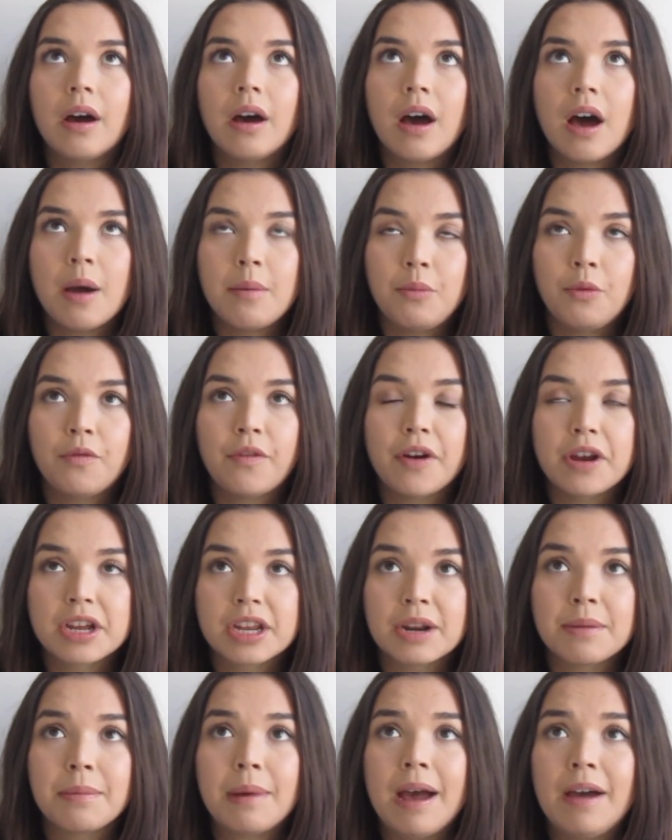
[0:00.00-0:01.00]
I'm not very
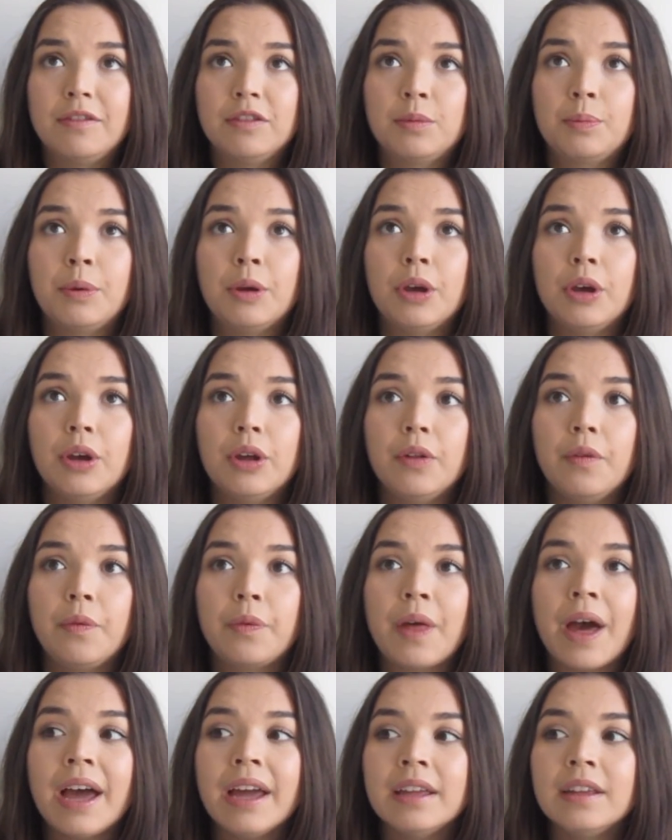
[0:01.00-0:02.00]
good at maths, but
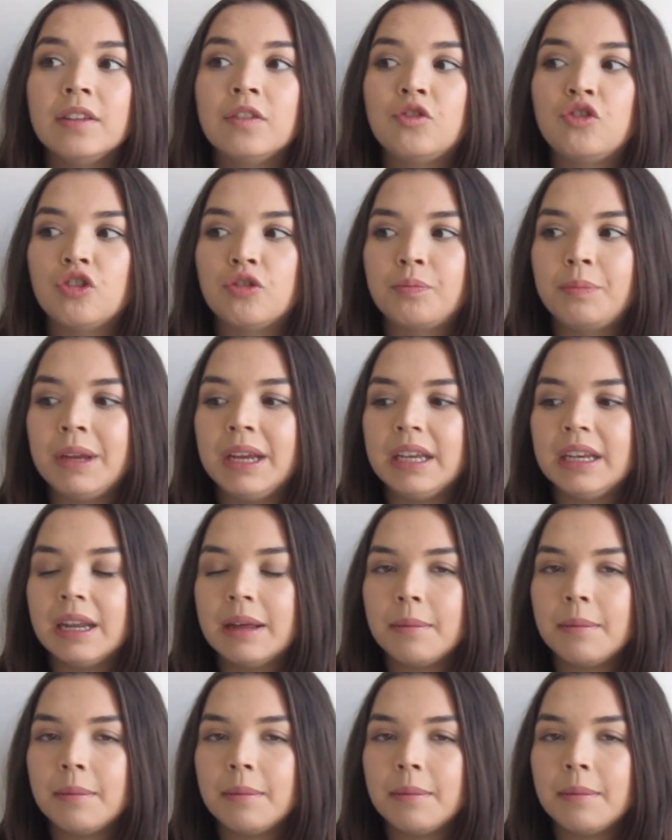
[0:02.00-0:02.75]
that has just been,